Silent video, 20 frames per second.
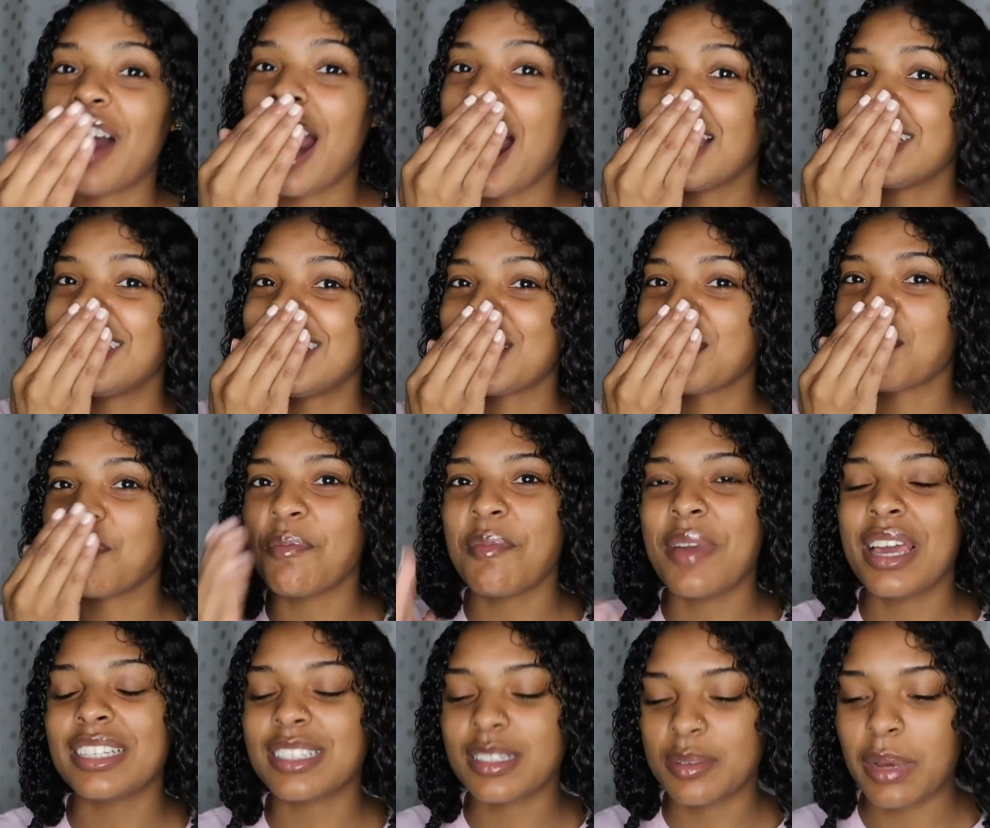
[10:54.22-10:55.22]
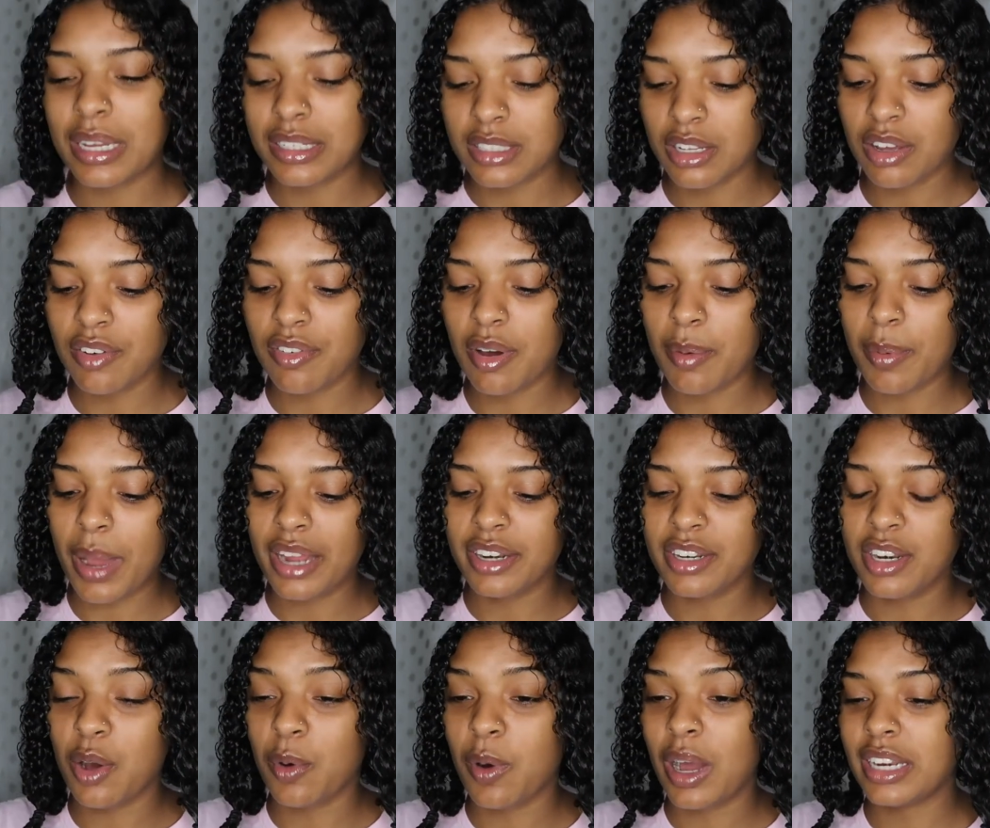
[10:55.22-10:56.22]
I just messed myself up. I
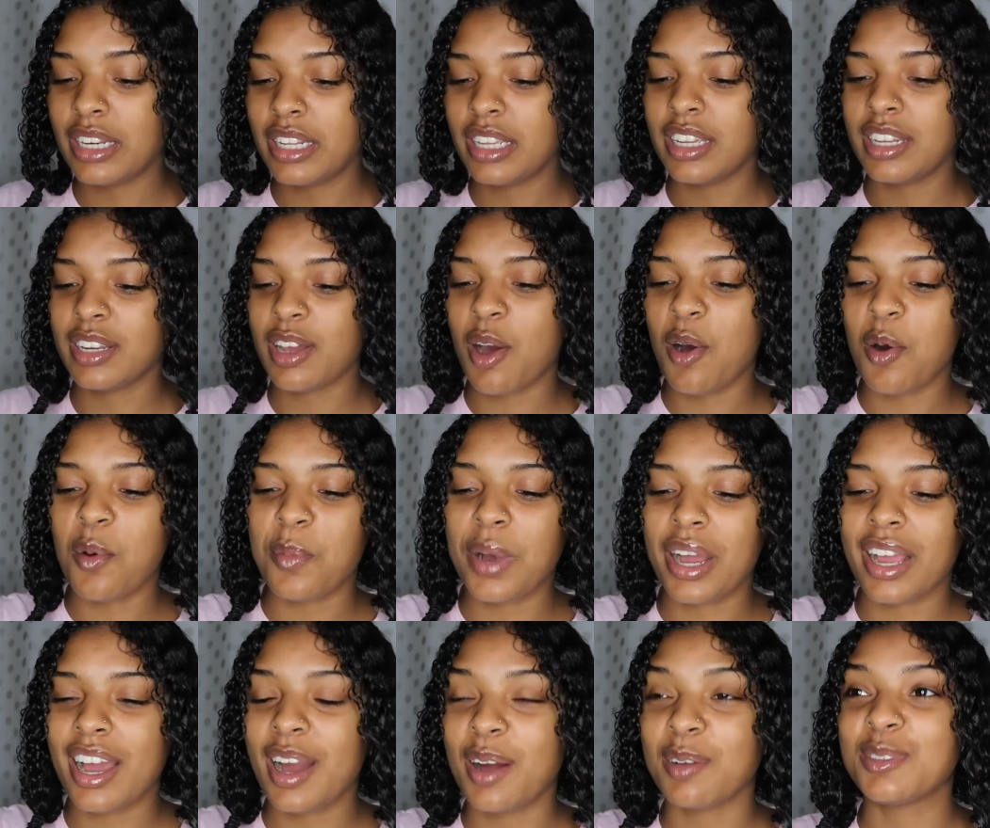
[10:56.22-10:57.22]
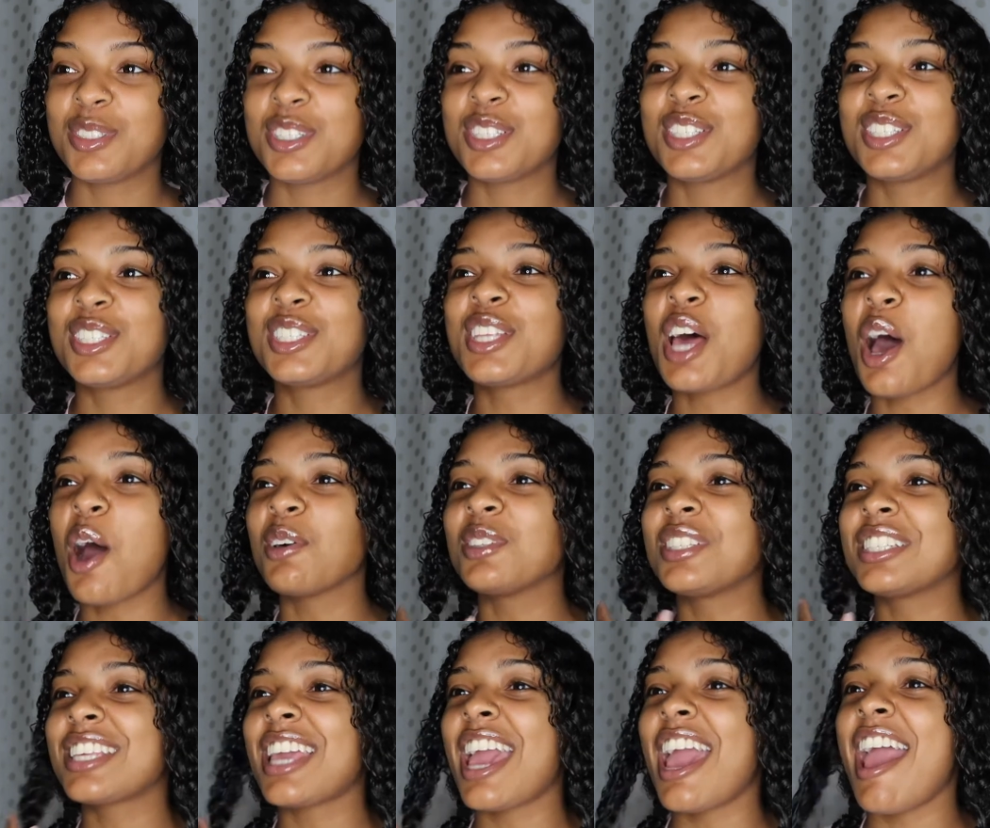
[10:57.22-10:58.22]
know I did. Oh my God, I'm so
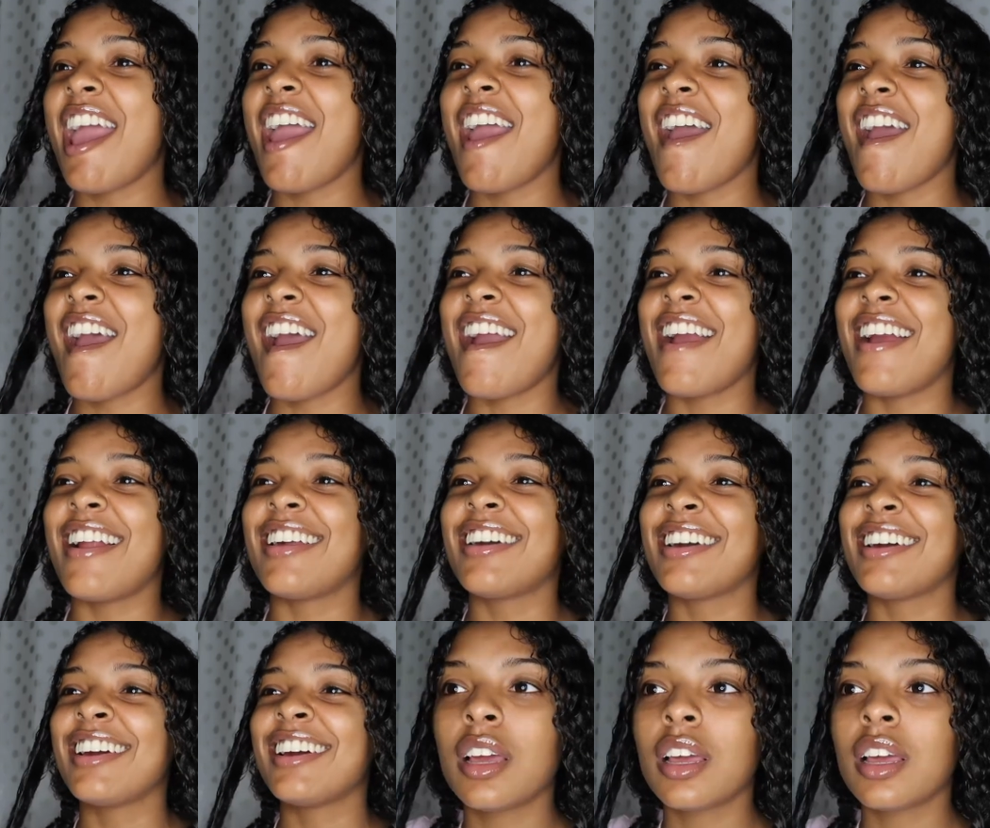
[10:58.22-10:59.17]
scared.